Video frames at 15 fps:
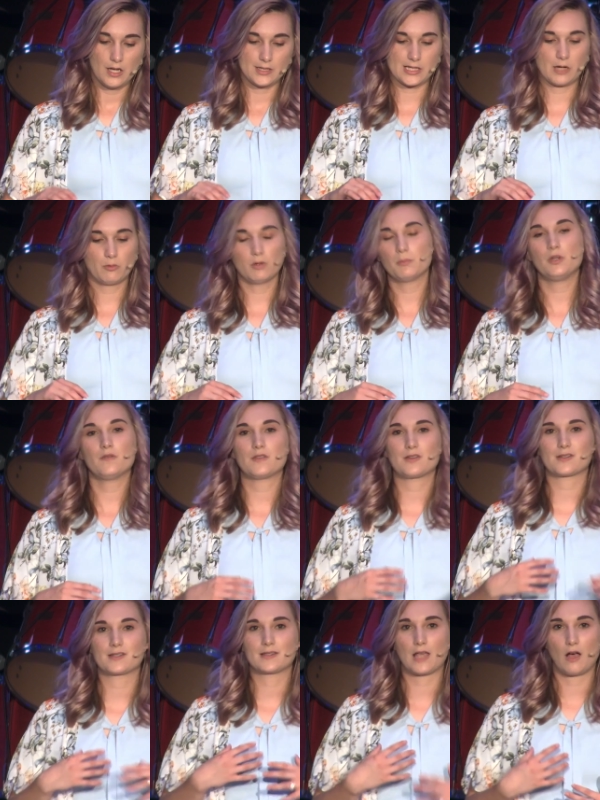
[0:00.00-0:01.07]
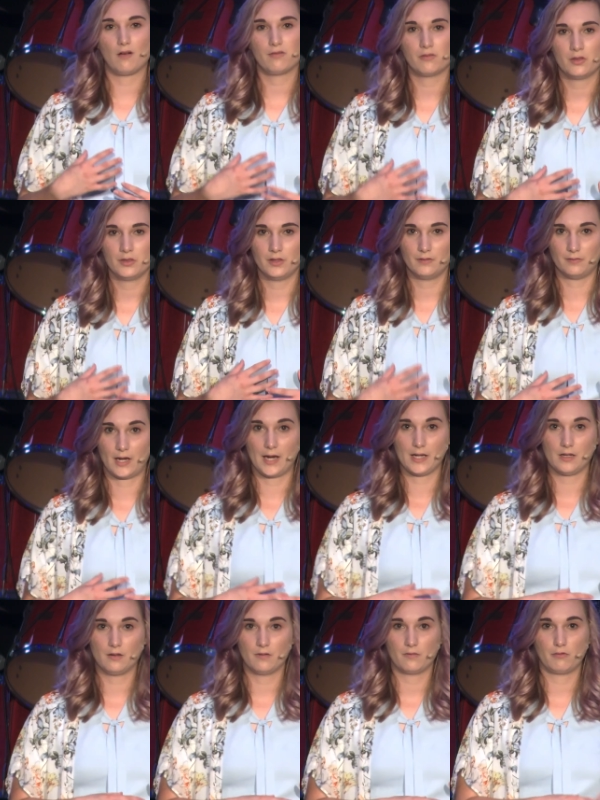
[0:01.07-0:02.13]
don't remove yourself, the
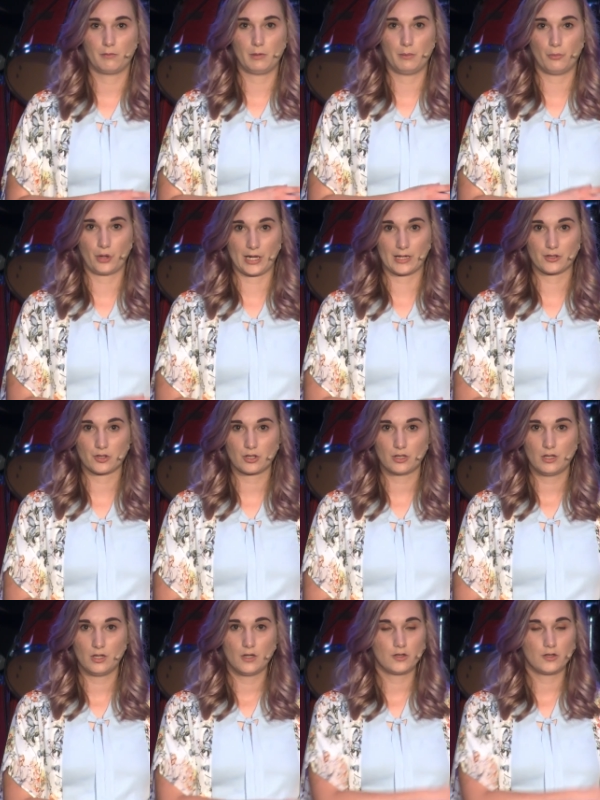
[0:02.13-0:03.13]
vine, from the branch.